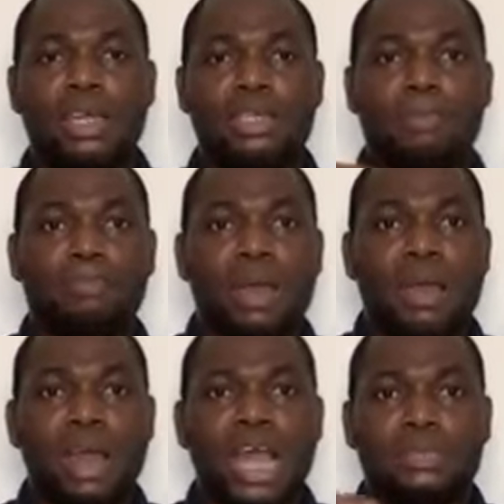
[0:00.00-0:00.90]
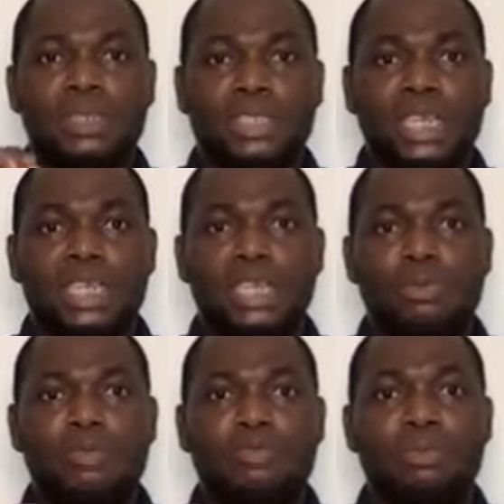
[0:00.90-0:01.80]
The power has been taken
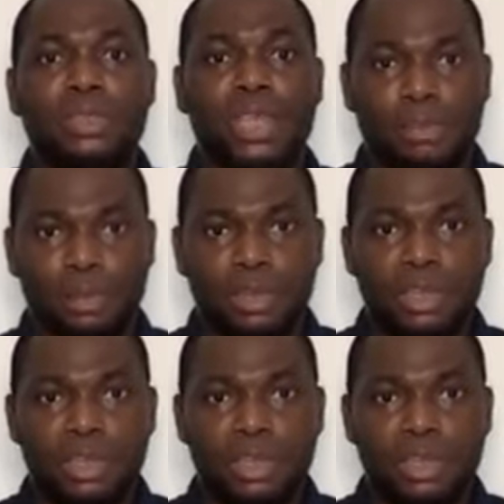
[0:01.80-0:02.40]
away from them.